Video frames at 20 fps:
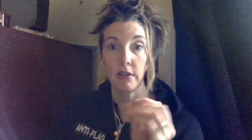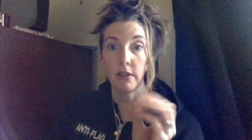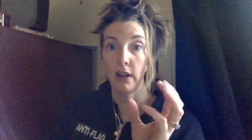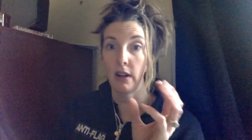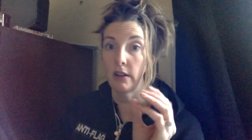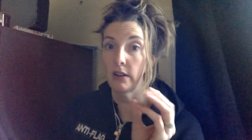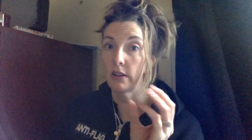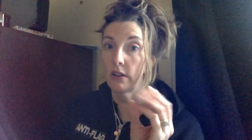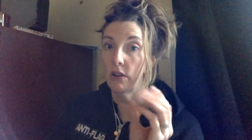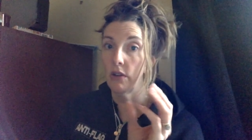
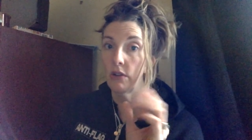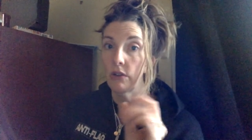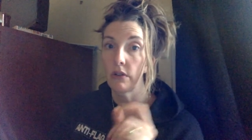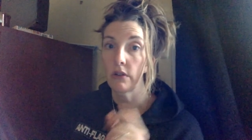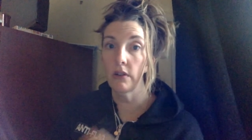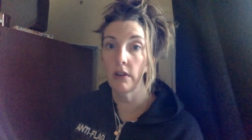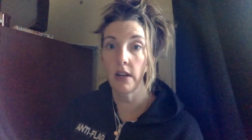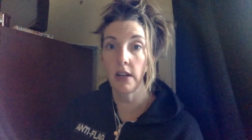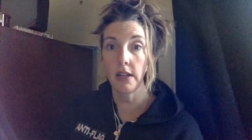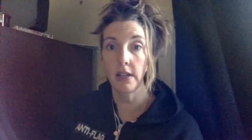talking all
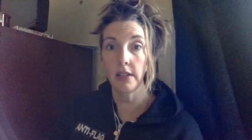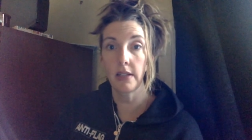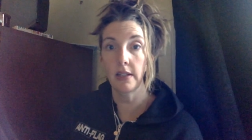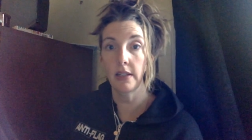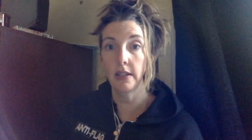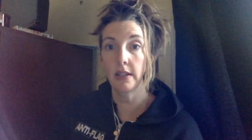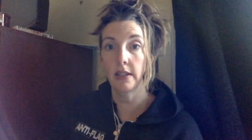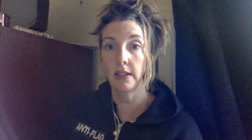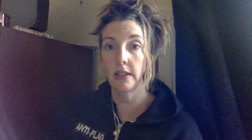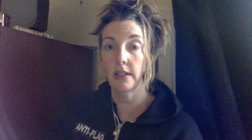
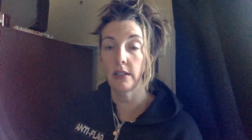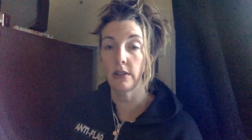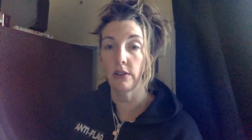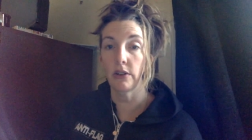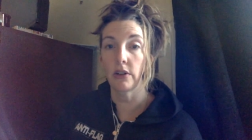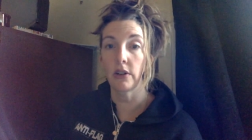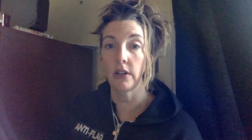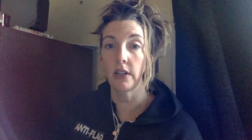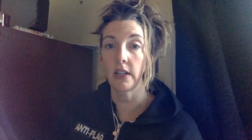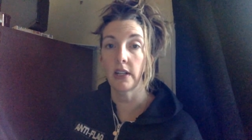crazy
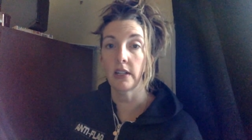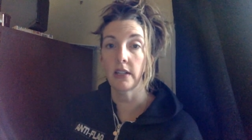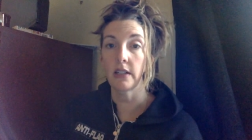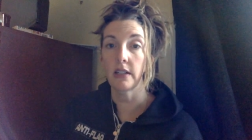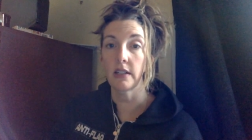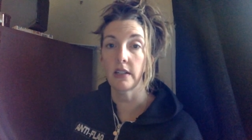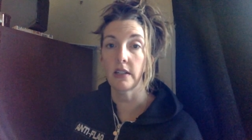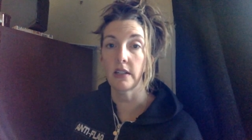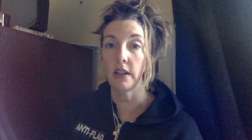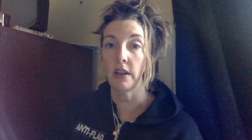starting
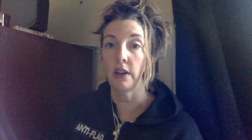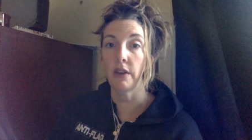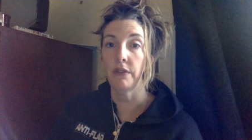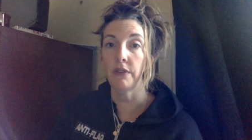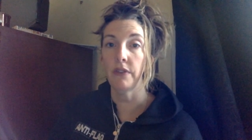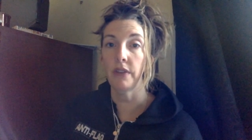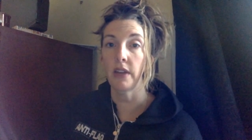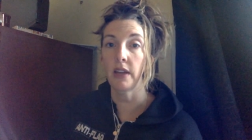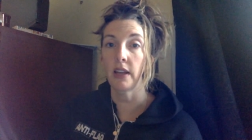stuff.